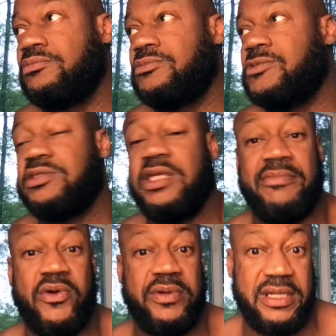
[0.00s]

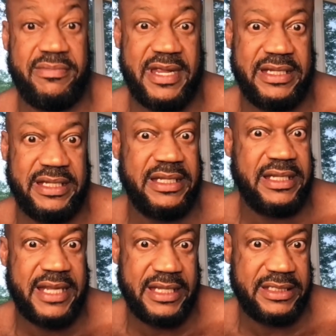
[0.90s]
Imodium AD
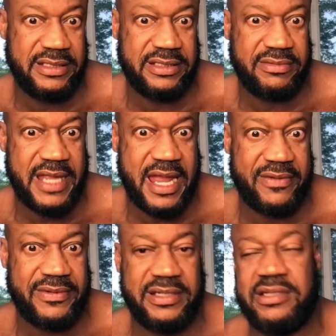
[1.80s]
in case you need
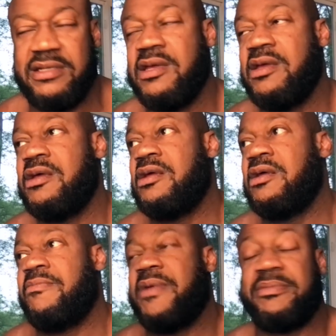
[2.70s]
diarrhea,
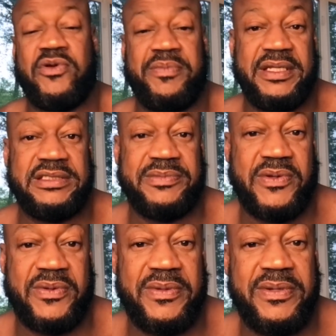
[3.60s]
Pepto-Bismol,